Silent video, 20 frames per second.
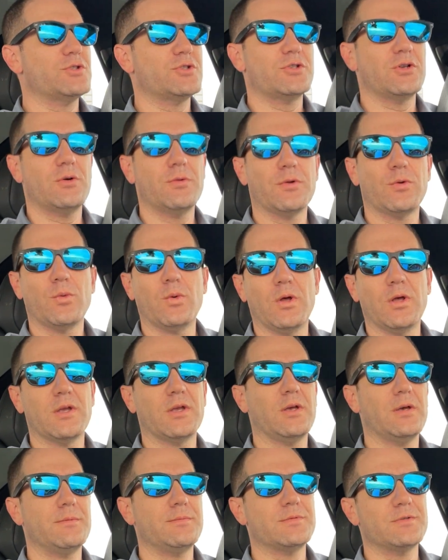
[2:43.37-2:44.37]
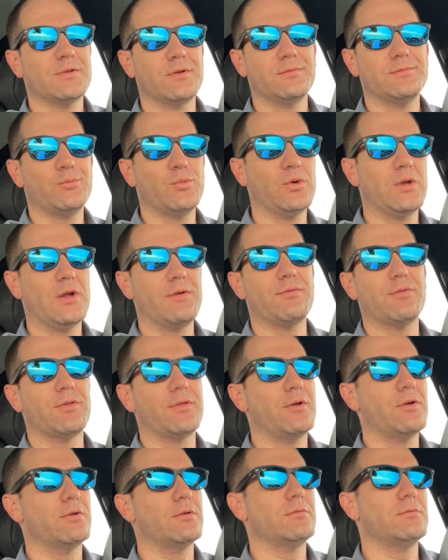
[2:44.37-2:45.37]
Sherwin-Williams or whatever
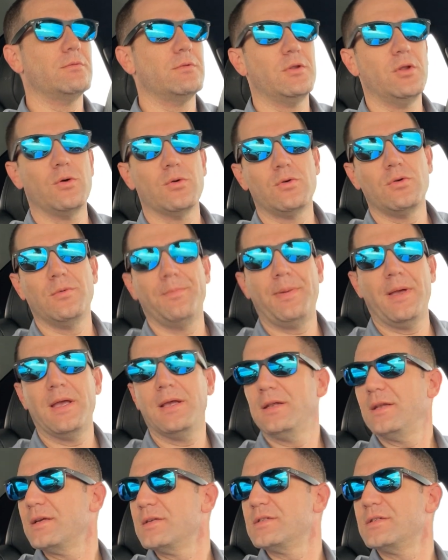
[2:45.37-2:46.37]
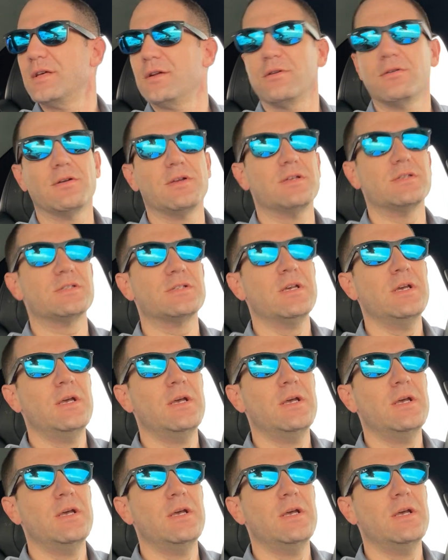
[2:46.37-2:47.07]
their local painting center is,